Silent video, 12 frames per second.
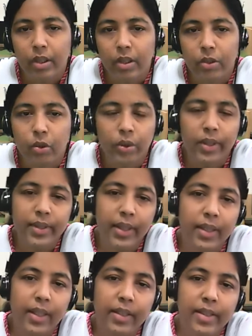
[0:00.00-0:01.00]
So the
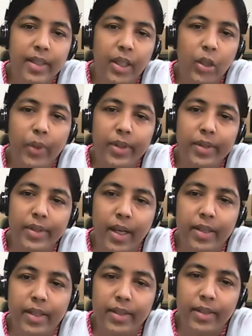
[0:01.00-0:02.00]
signal sequence
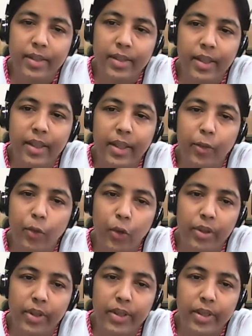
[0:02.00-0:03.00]
are necessary
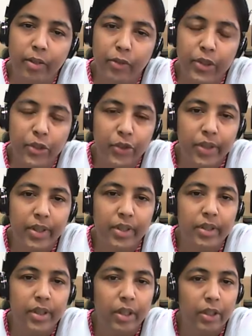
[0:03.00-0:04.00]
for the sufficient
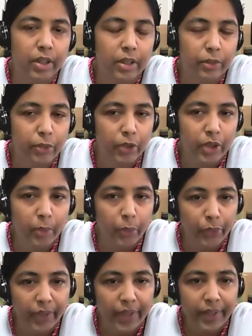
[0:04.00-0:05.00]
for the
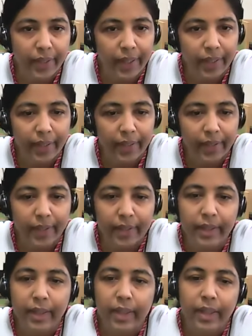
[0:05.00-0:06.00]
protein targeting
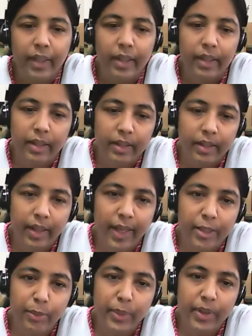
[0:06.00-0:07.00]

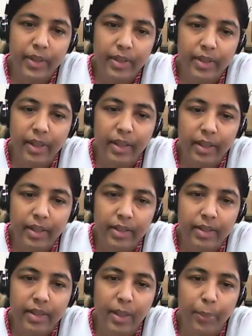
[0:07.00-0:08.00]
as per the signals
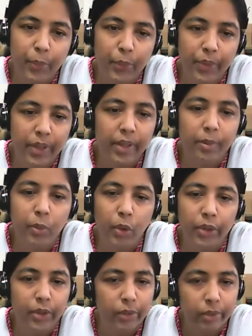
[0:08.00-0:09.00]
the protein
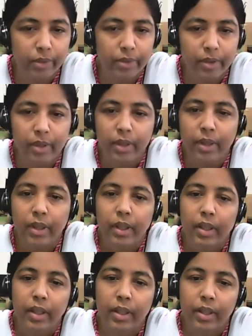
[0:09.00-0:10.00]
molecules
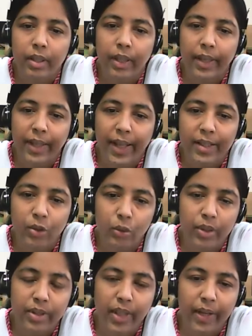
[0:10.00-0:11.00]
attached to
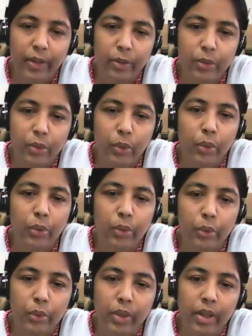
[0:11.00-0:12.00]
the cytosol
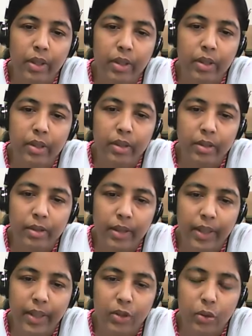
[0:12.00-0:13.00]
to the
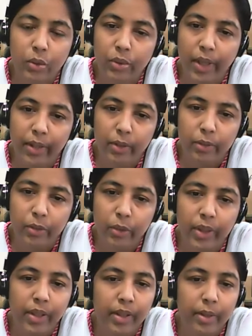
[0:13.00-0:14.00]
attached to
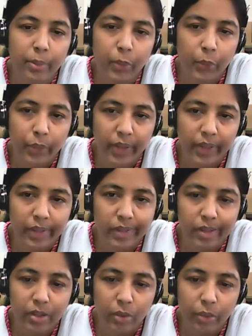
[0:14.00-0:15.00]
cytosolic proteins.
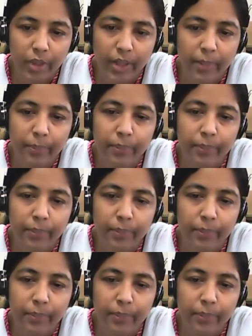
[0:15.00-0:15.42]
Okay.